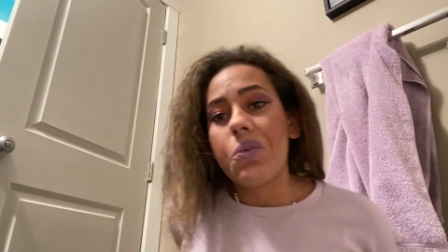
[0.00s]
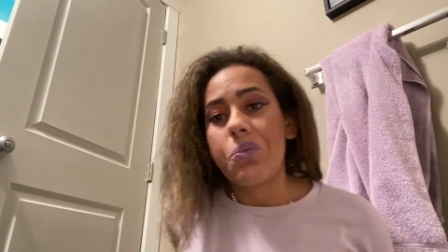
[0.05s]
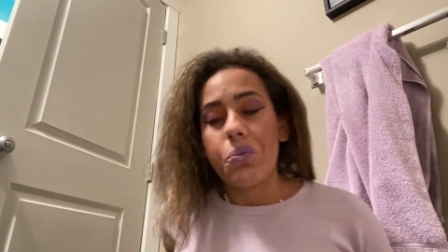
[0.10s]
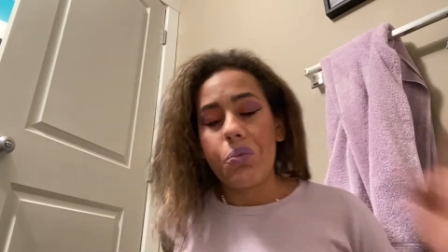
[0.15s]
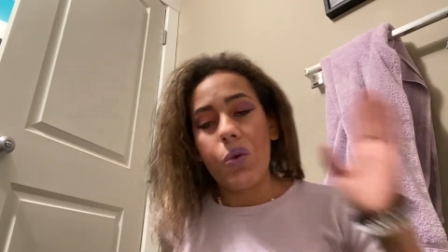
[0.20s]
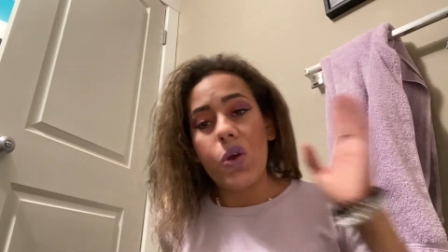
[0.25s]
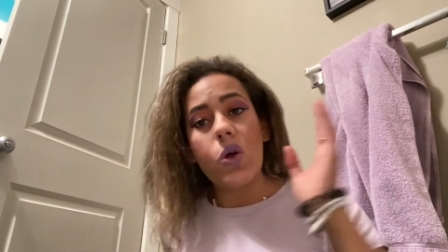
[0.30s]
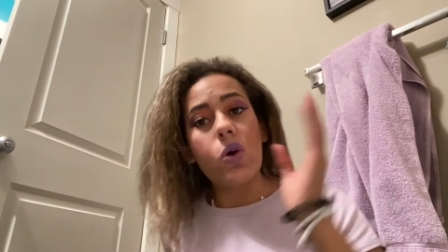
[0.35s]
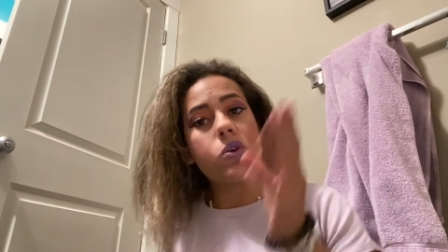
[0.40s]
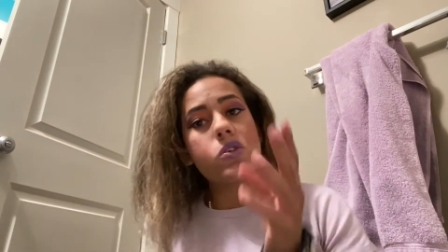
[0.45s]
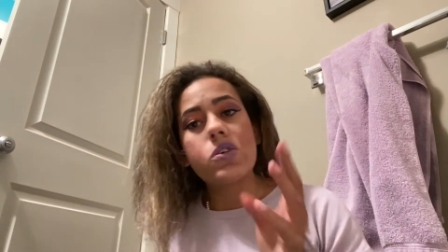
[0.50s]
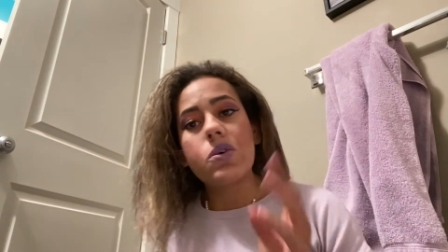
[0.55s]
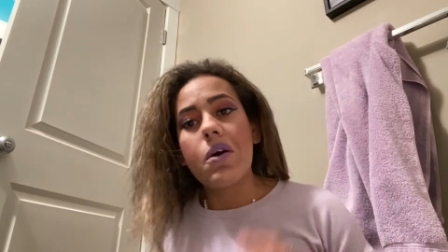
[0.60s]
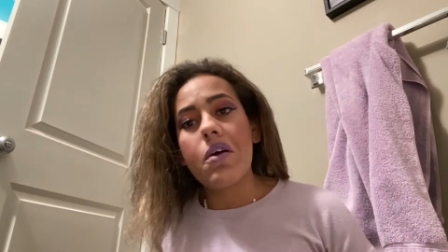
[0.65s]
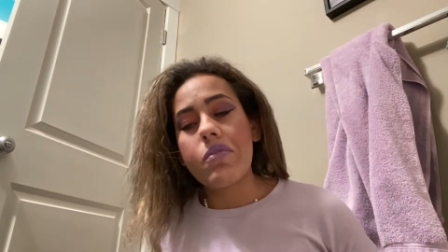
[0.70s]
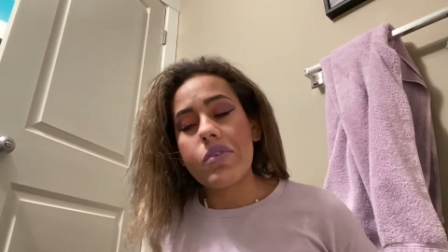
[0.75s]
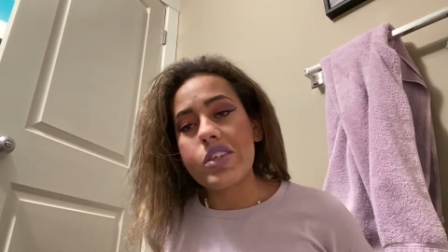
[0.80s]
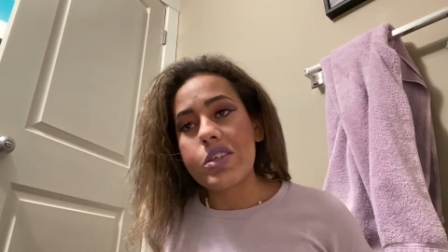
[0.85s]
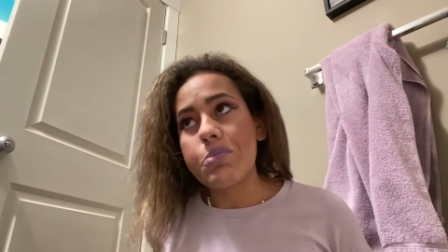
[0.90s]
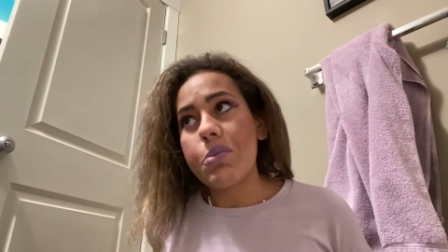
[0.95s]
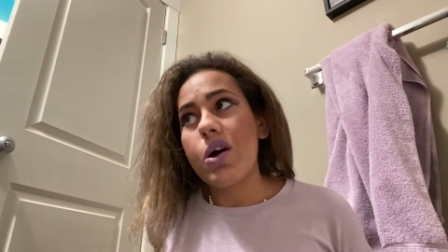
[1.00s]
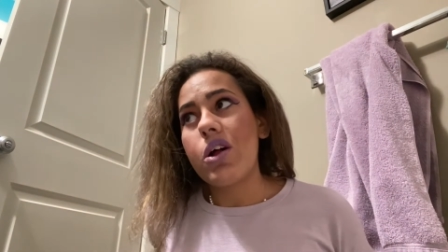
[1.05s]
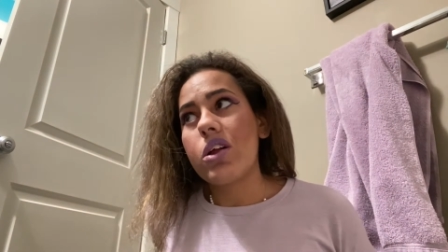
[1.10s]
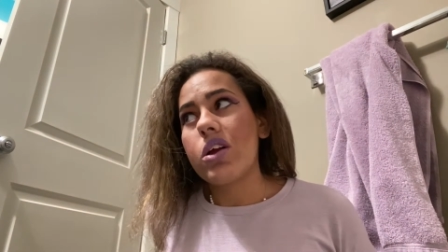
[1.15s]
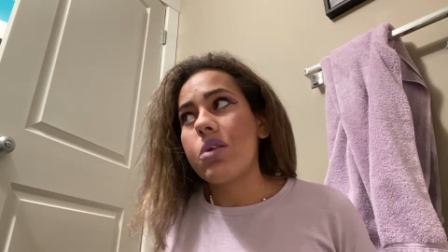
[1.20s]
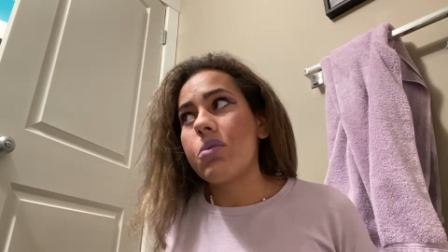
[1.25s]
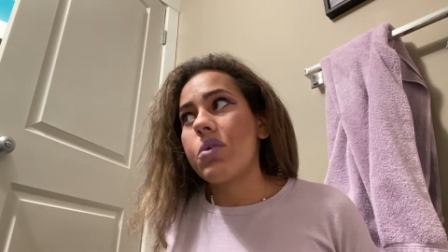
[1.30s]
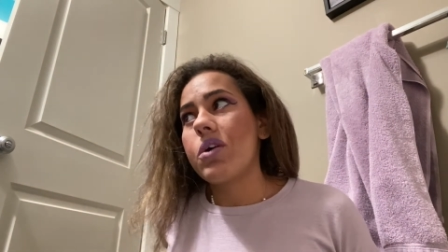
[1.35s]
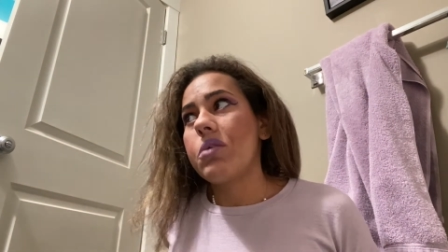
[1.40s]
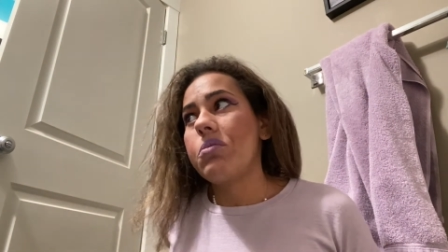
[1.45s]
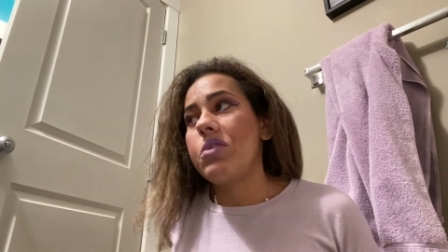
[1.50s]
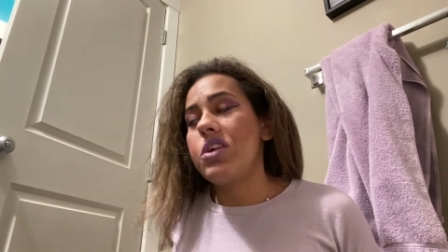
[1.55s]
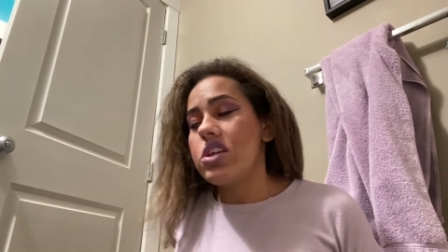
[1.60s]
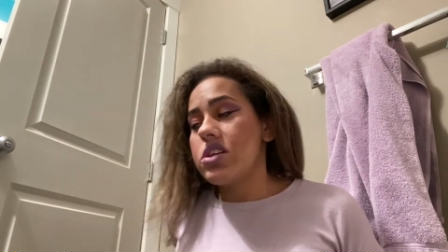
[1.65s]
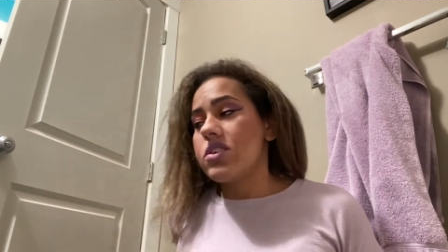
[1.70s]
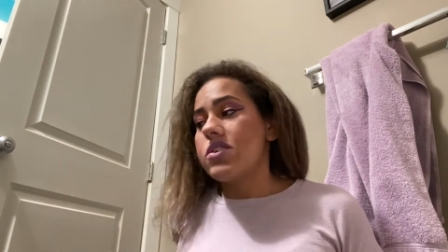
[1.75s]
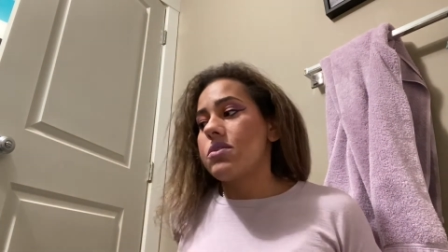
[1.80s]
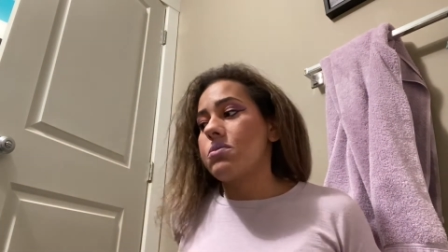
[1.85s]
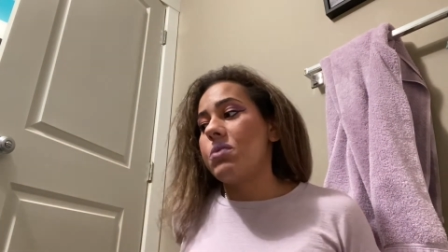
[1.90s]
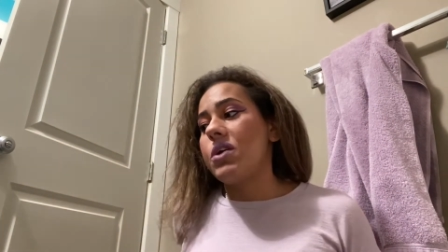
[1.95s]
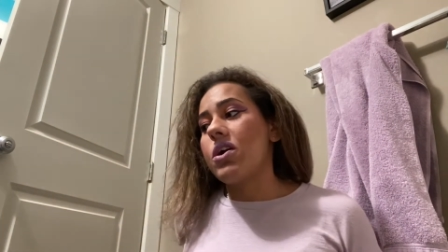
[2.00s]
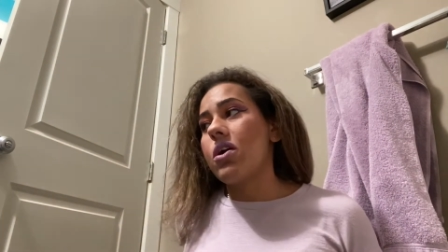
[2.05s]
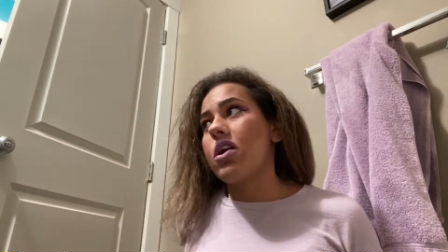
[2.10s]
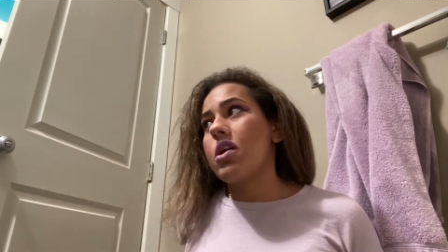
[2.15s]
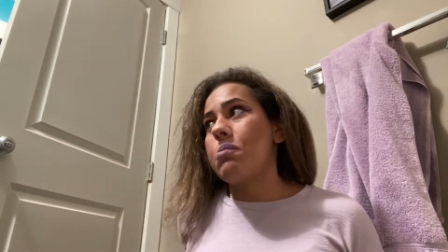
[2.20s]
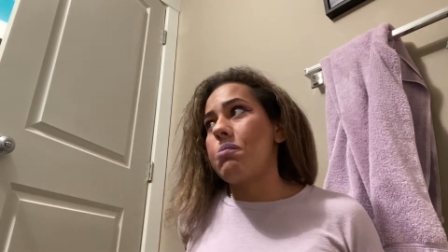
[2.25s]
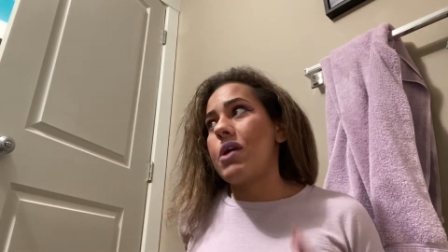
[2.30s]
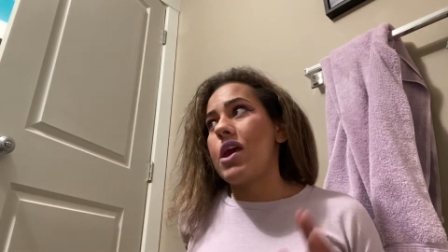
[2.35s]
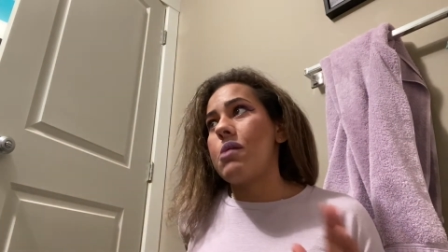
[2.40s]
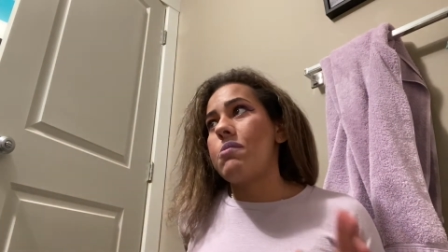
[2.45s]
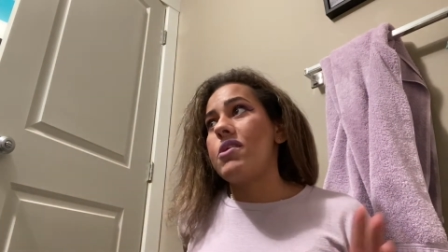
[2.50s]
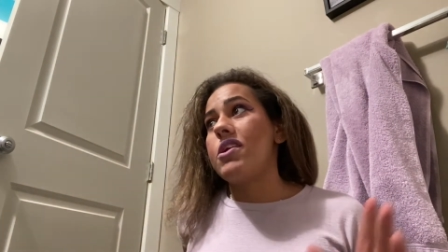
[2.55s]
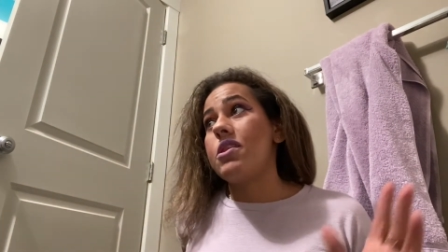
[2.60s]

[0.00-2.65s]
We also have a smaller one. We just, we got a baby.